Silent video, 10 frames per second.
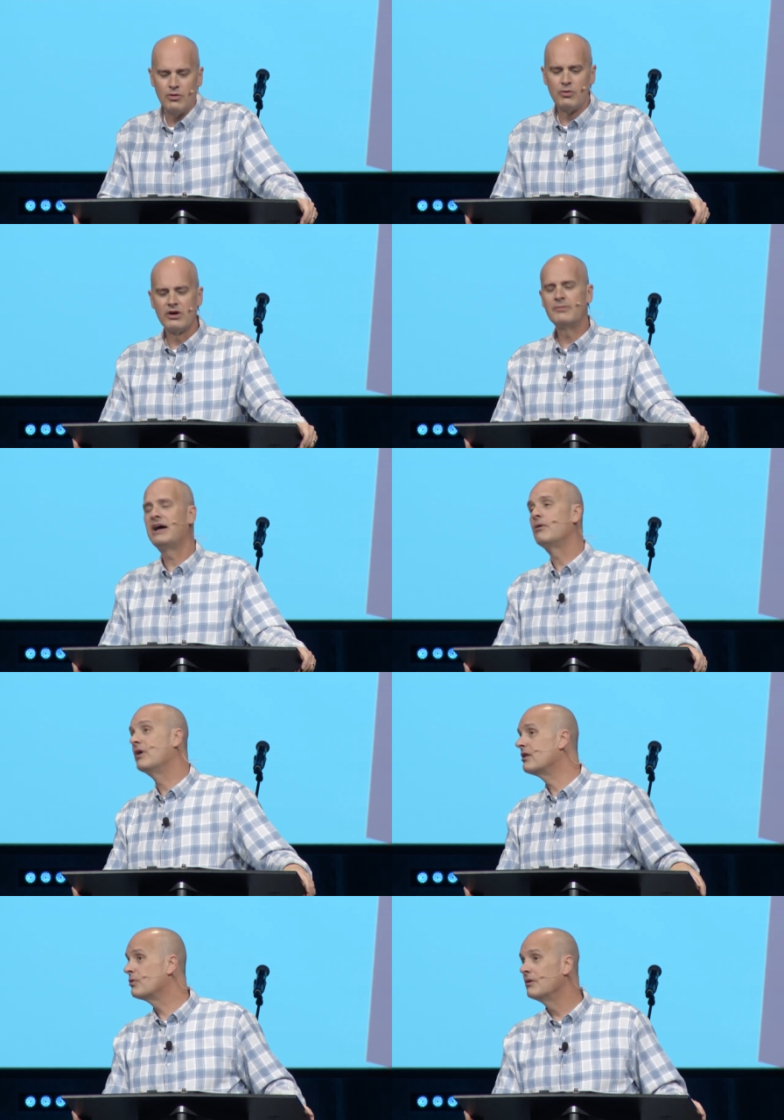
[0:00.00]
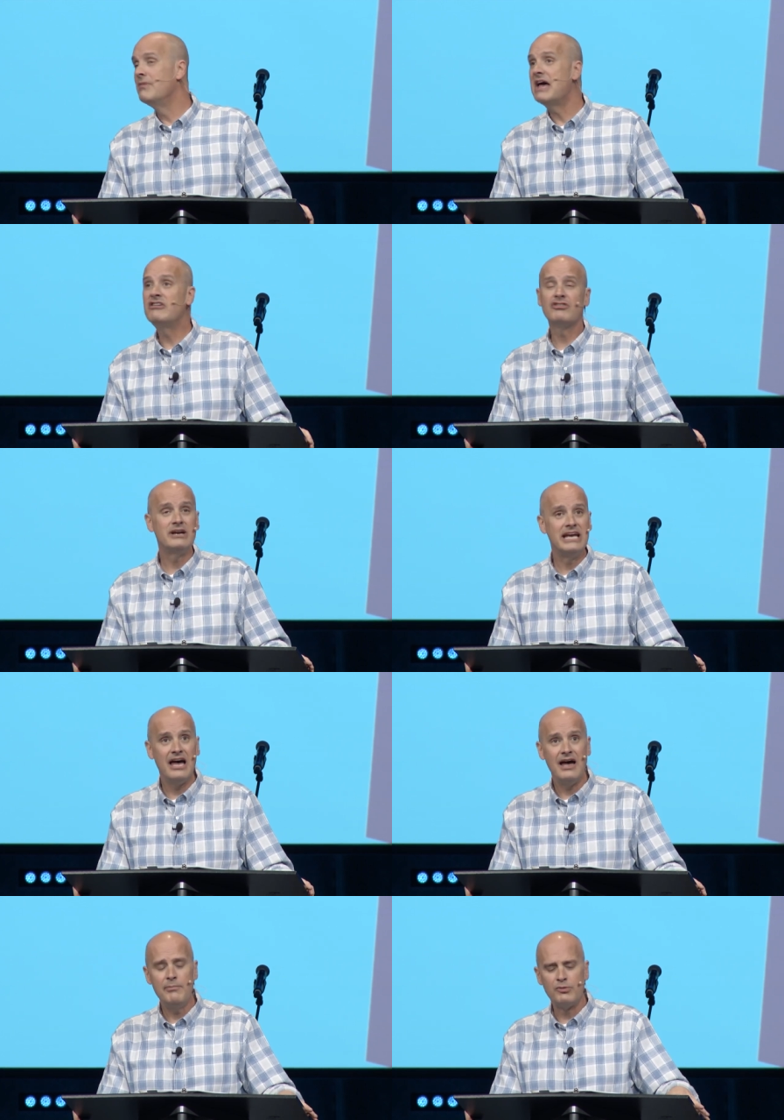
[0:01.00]
worrying about whether we're measuring
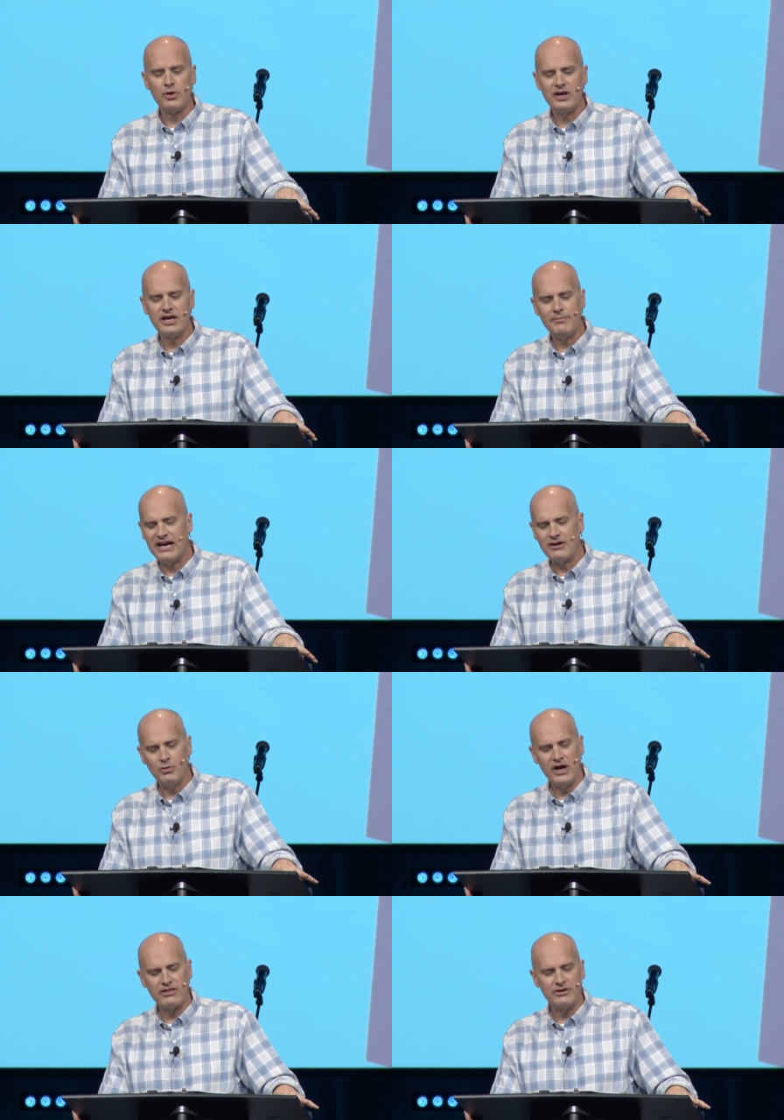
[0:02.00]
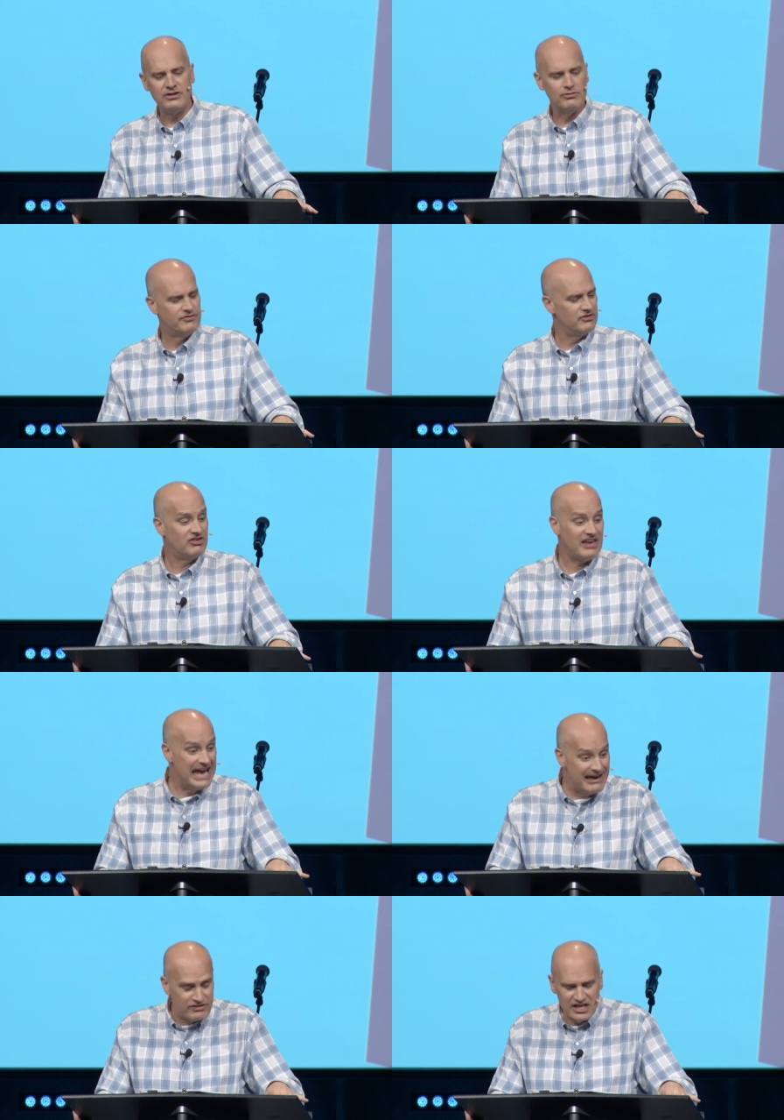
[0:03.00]
up, worrying about whether you've
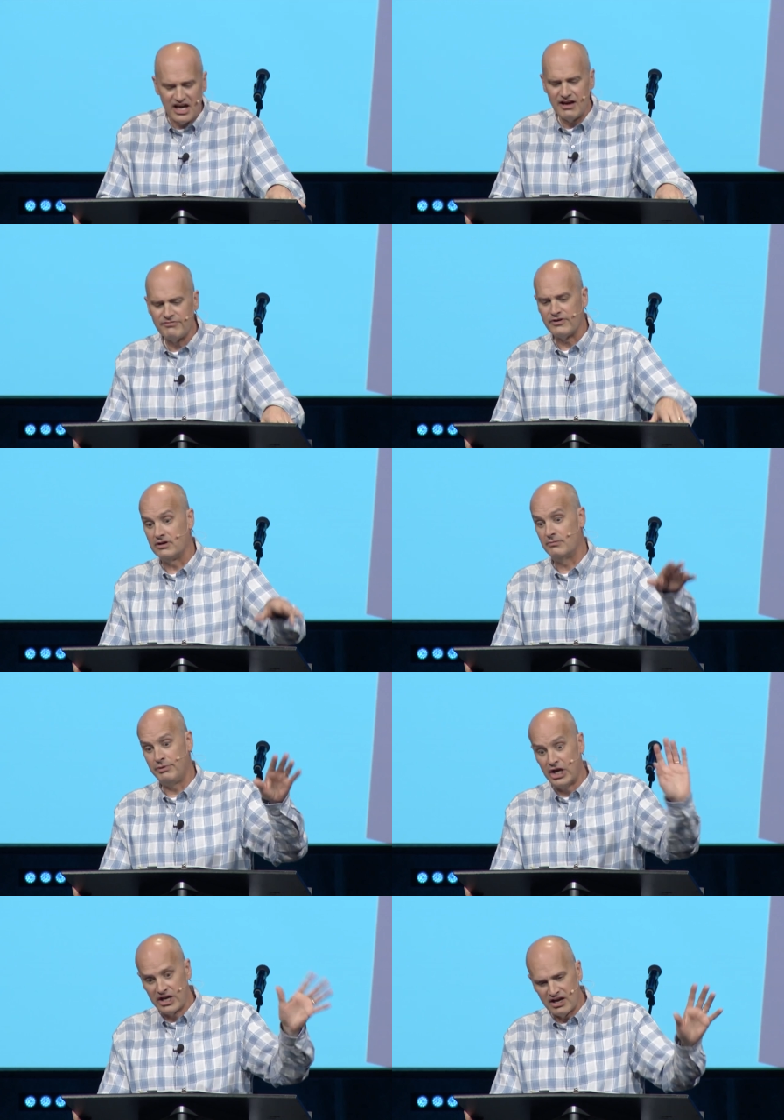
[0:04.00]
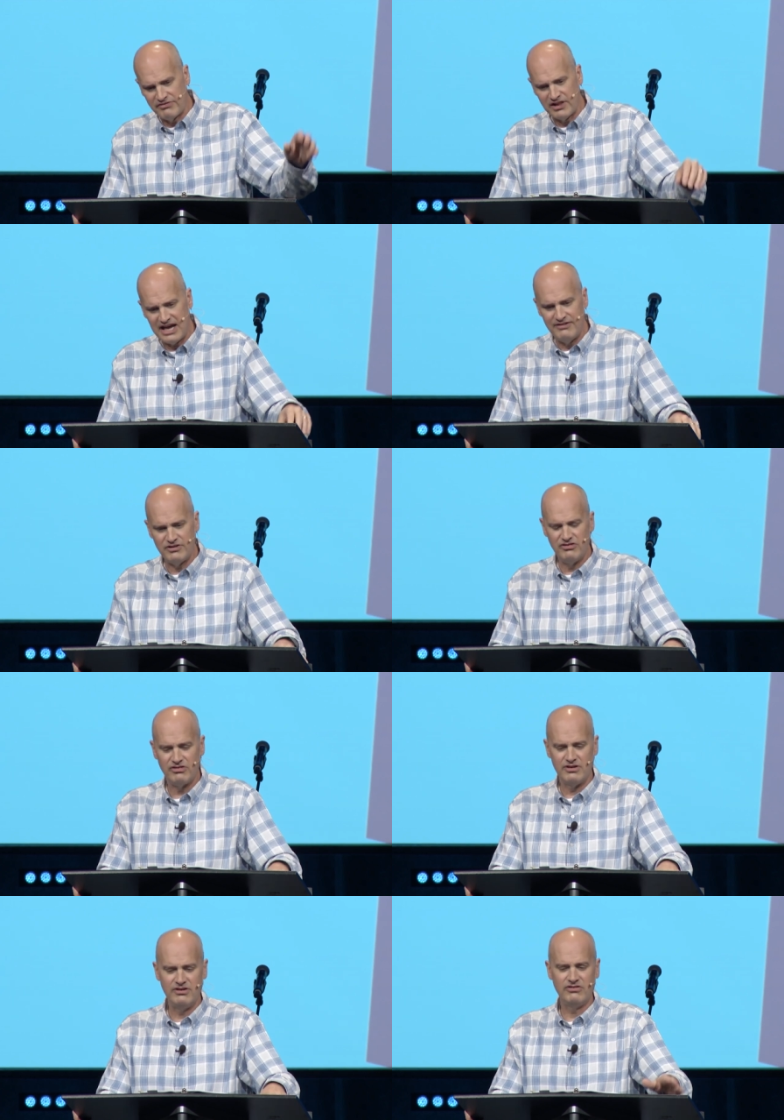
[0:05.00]
saved enough or you bought enough life
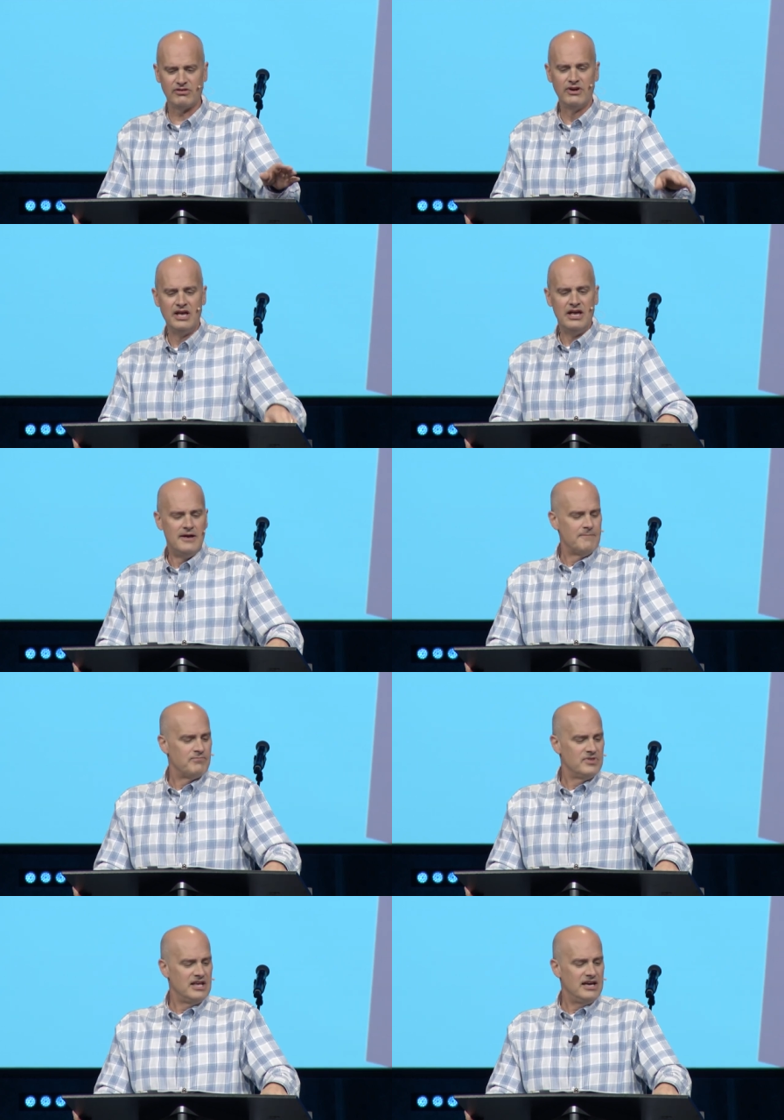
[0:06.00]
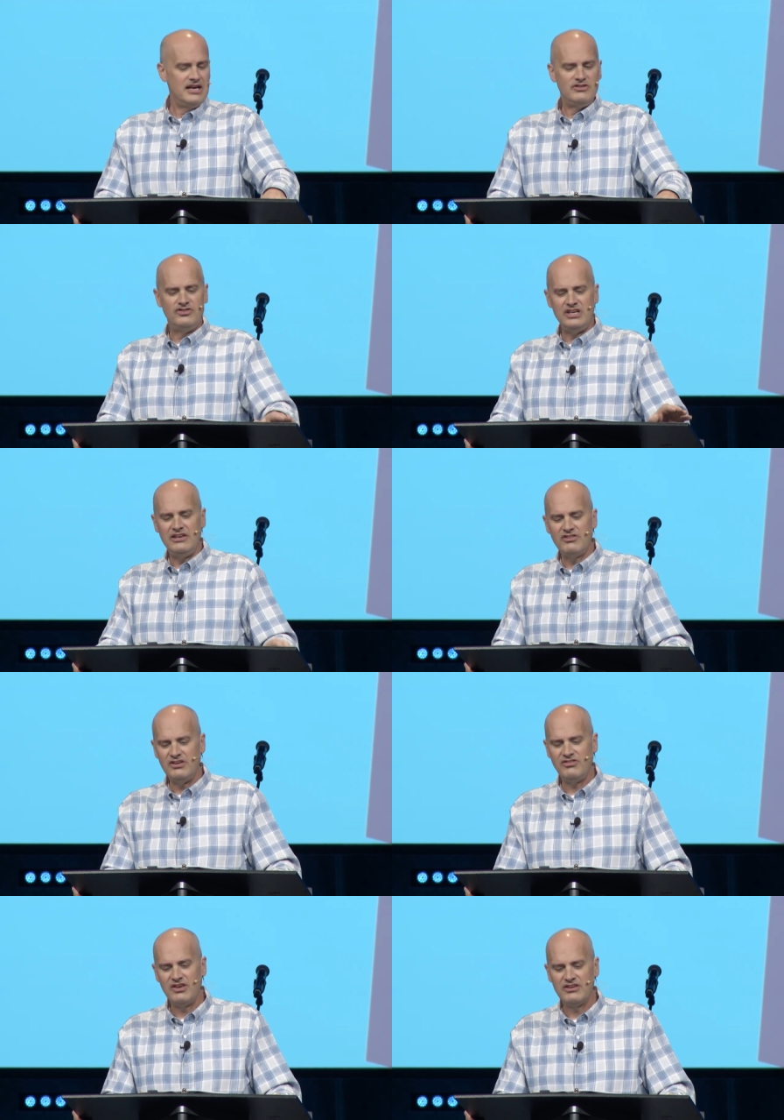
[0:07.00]
insurance. Or... And
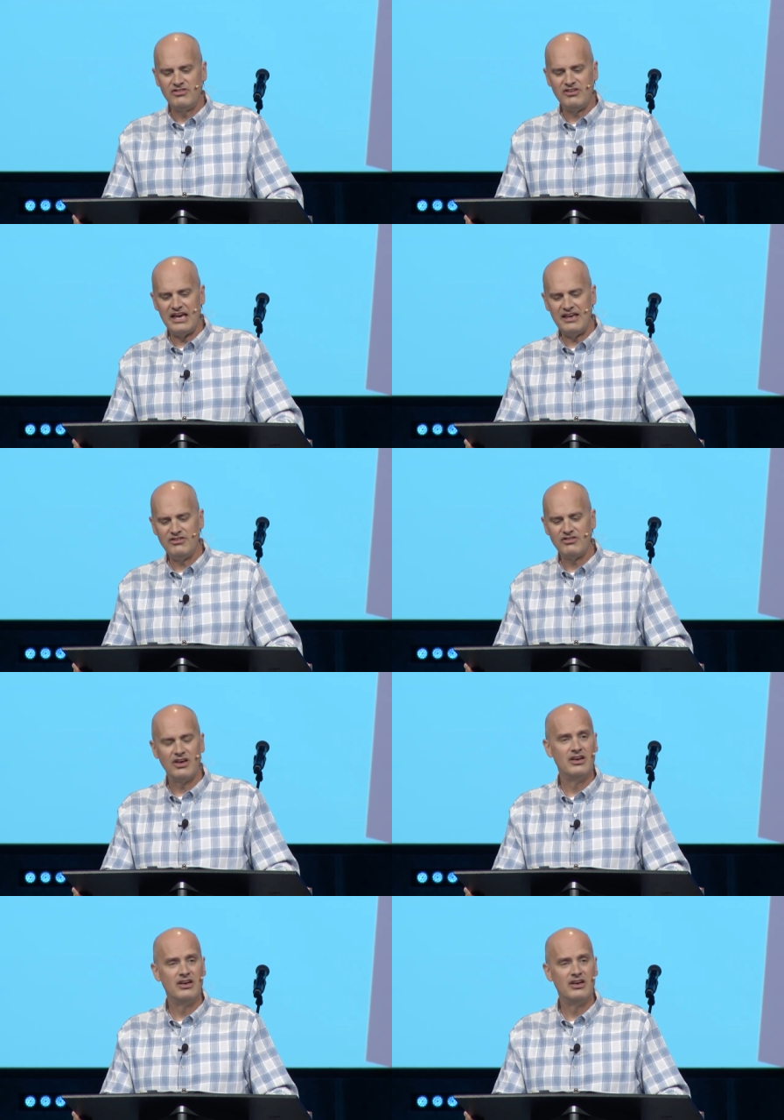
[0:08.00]
Jesus says,